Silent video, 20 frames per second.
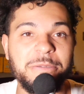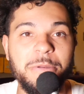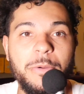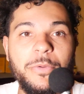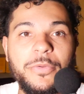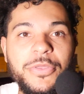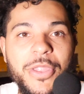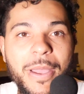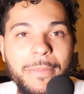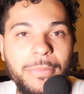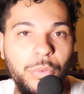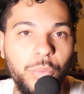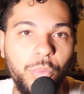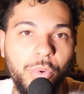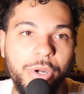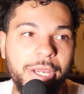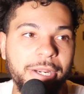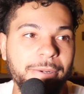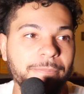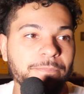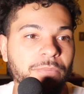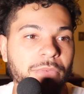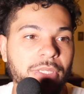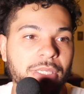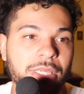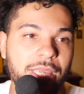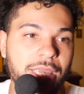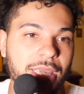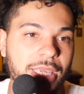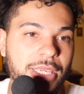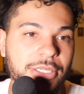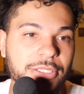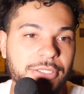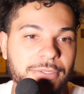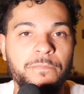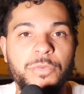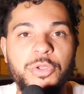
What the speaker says: But with number one is,